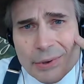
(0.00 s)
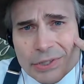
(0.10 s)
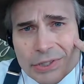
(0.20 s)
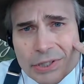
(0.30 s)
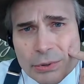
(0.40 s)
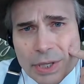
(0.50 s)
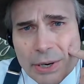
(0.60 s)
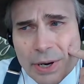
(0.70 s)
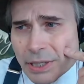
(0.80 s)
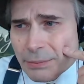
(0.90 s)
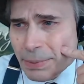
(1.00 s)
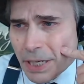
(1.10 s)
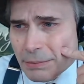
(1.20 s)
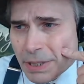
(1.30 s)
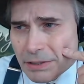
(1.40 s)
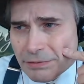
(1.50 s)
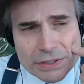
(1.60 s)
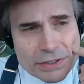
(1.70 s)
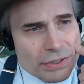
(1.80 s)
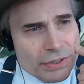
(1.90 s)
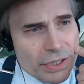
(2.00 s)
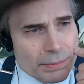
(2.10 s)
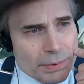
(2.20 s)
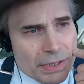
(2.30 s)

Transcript: cute, where they were at the pub eating fish and chips